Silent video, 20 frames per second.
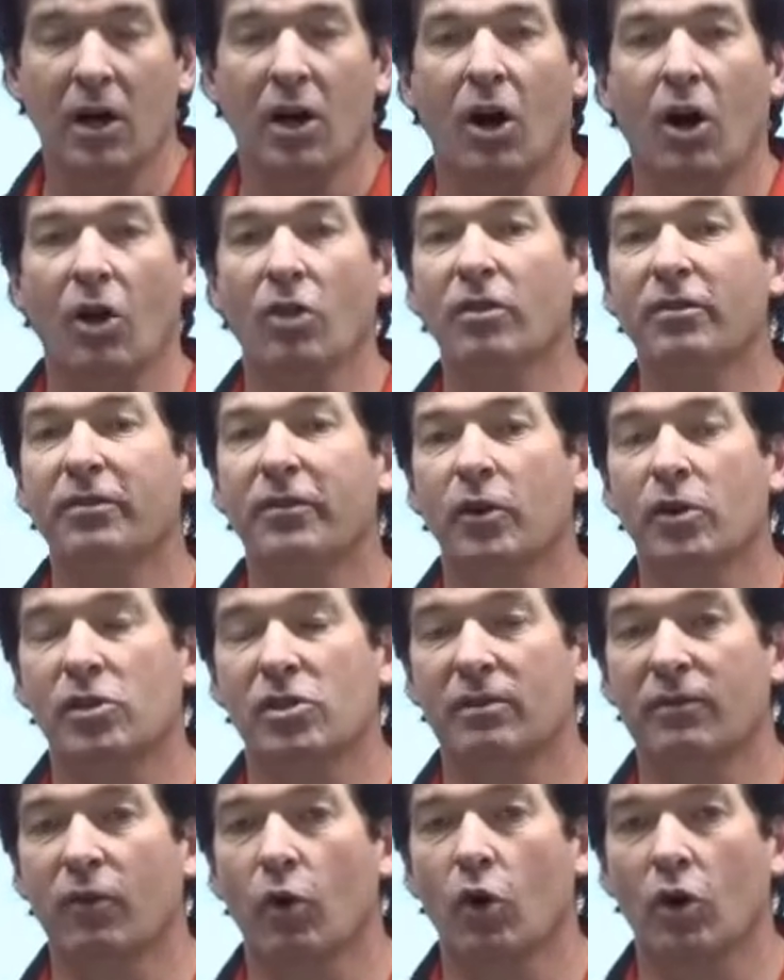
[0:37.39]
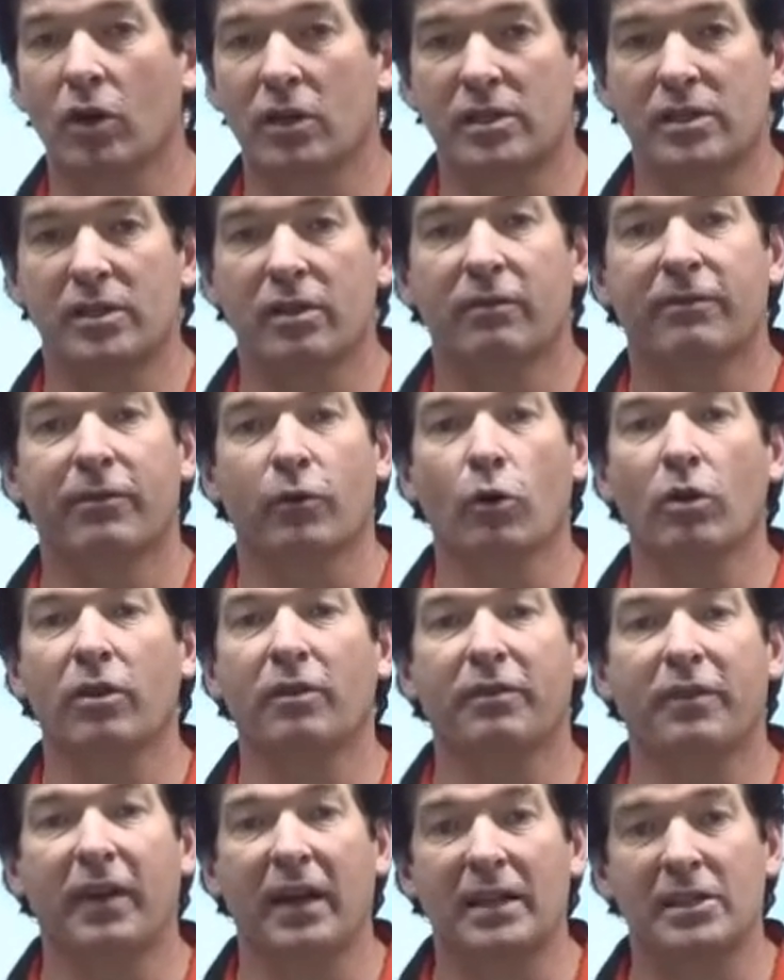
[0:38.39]
On the 1st of August, for all the
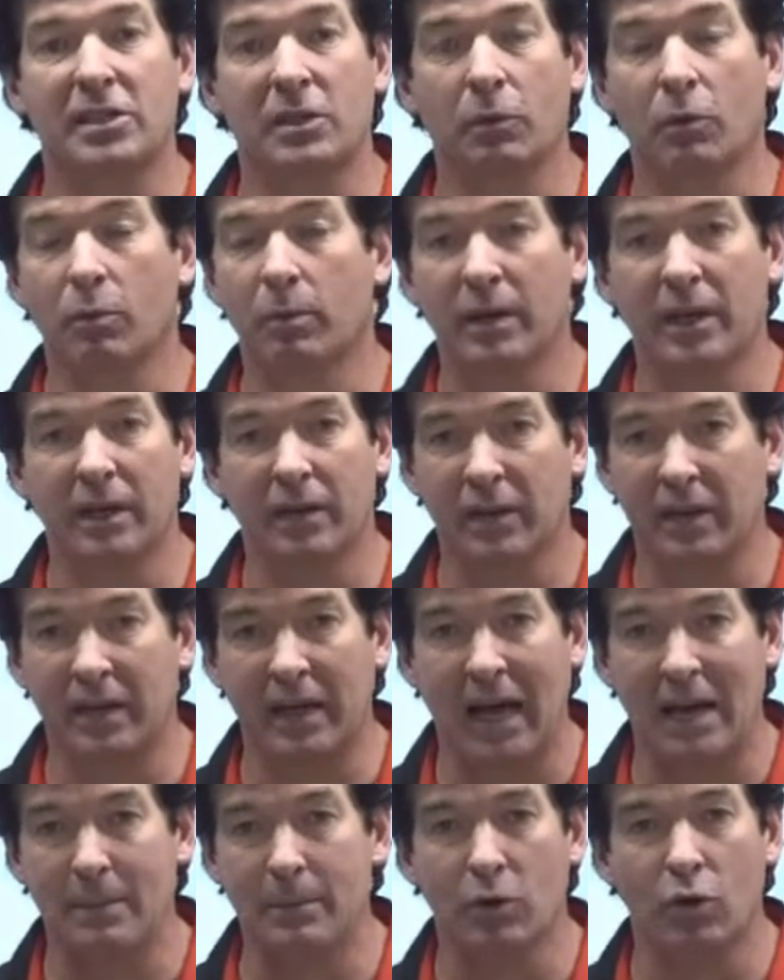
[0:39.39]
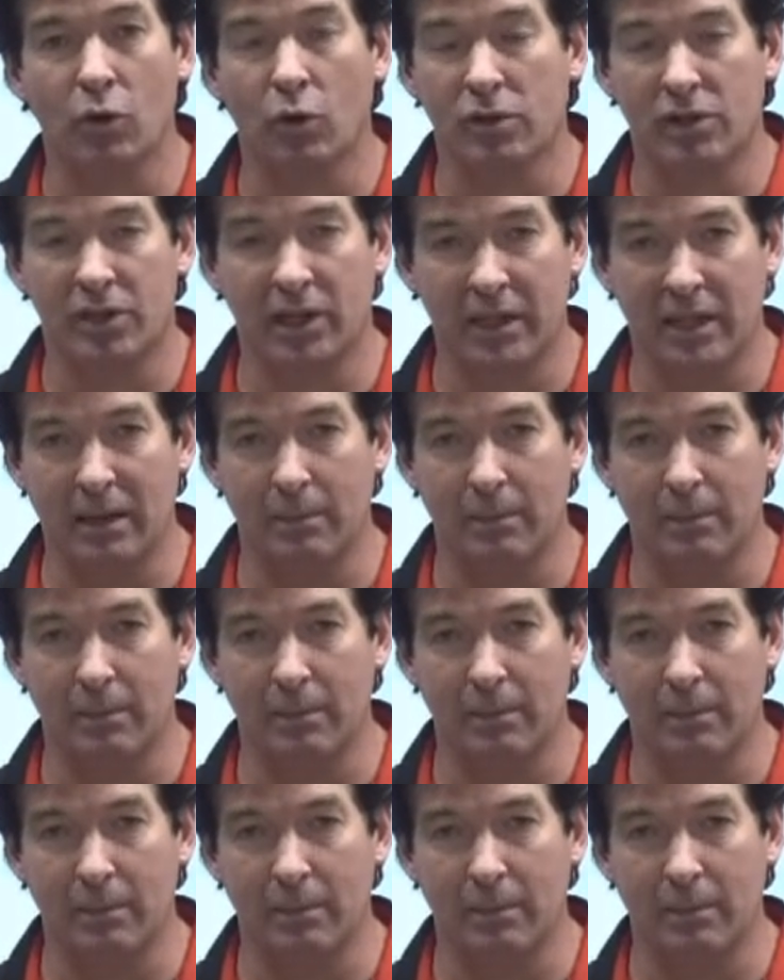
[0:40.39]
fans that will be at the game at North Sydney No.